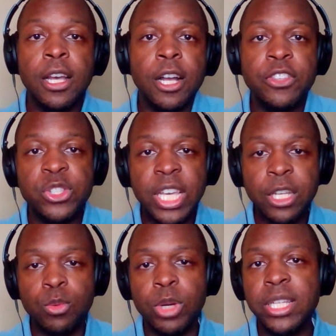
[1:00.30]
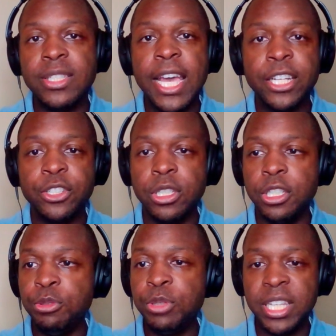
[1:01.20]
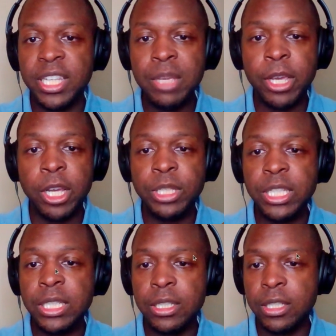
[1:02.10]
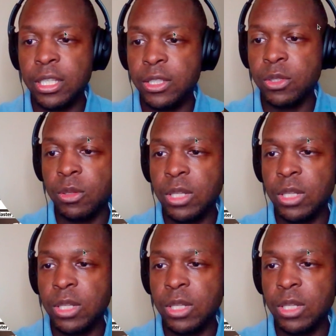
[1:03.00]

Uh, the second way is actually you can email me. And so